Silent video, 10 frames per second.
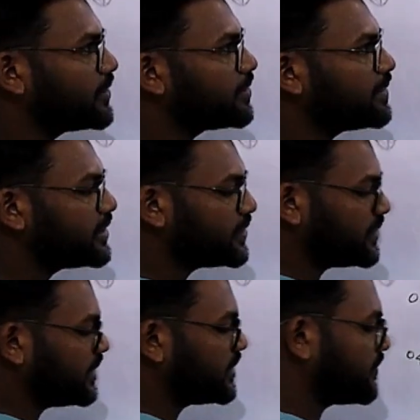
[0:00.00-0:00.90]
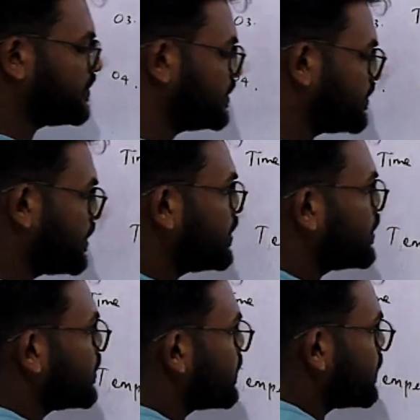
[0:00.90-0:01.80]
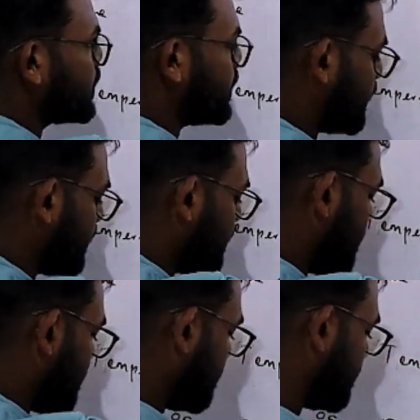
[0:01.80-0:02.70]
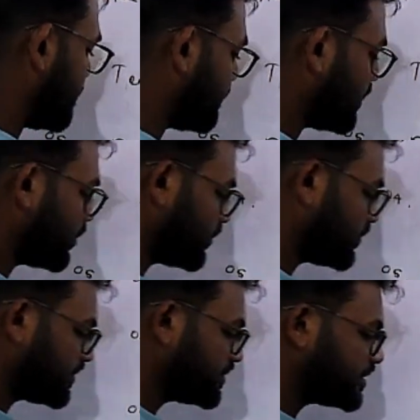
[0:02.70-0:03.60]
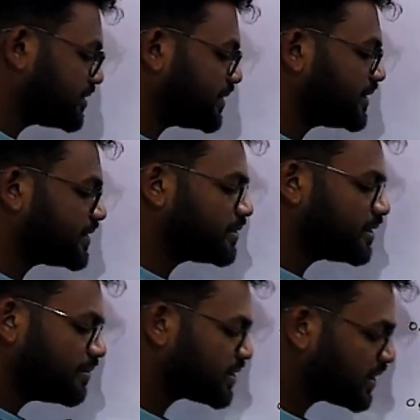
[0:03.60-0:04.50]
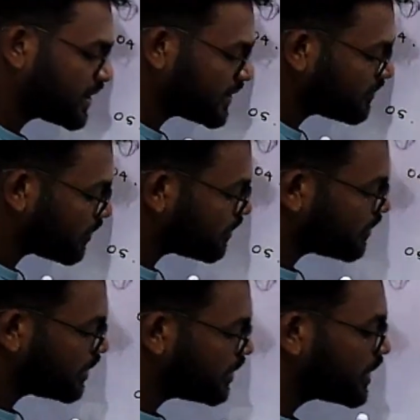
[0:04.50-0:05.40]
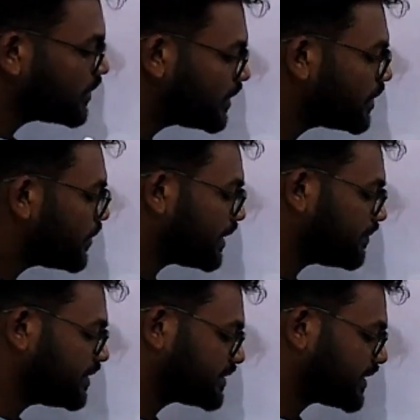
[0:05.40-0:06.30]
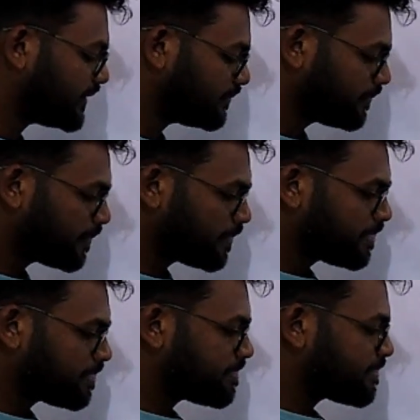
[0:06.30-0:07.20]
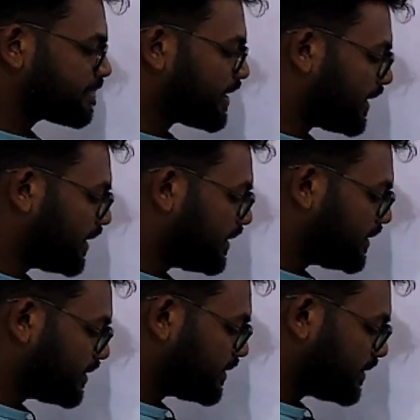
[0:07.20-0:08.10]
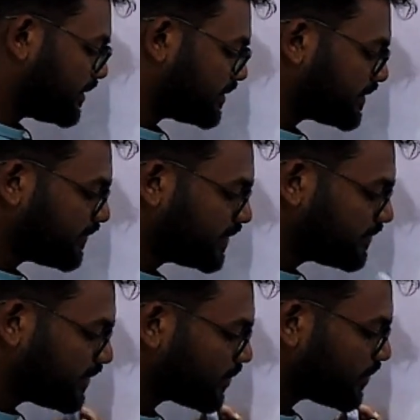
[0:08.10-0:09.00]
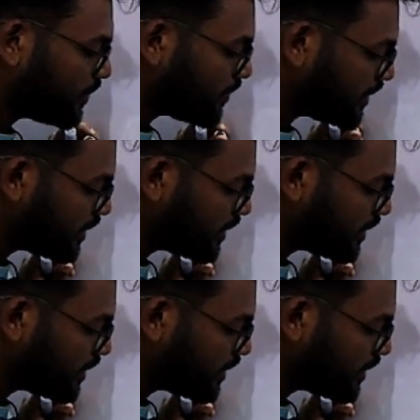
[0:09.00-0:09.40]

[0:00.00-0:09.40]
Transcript: to be the unit of this one. And amount of substance means something measuring in the molecular or atomic scale. And the seventh one going to be the